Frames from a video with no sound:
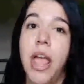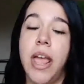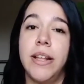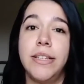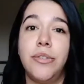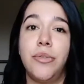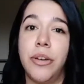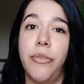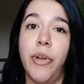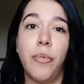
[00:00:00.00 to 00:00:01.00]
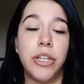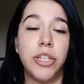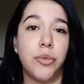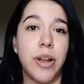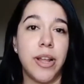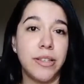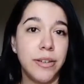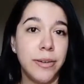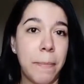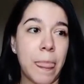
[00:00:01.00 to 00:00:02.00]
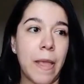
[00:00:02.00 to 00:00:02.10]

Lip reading: and an oil-free moisturizer.